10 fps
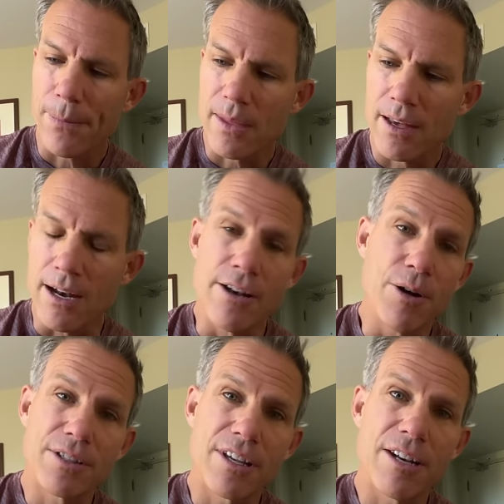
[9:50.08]
And I know
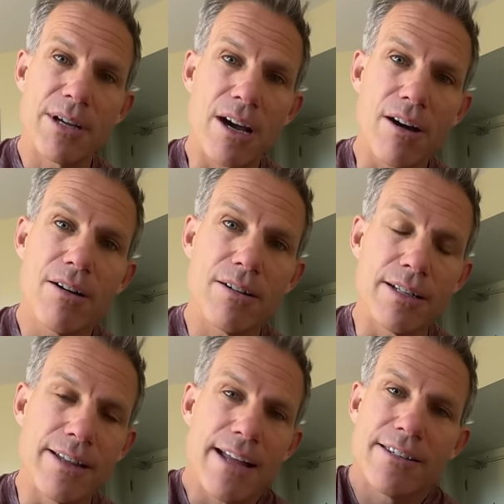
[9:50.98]
it's going to be hard
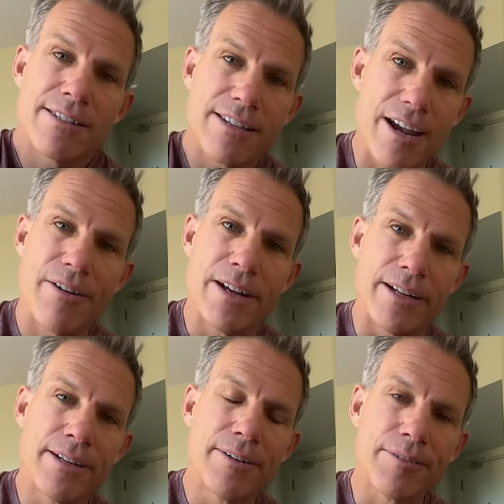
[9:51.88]
and that's scary,
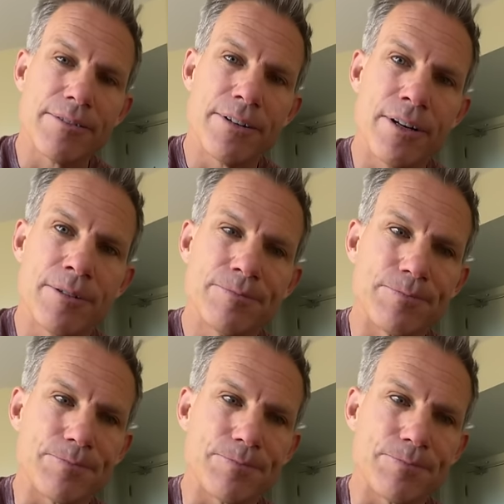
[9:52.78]
you know?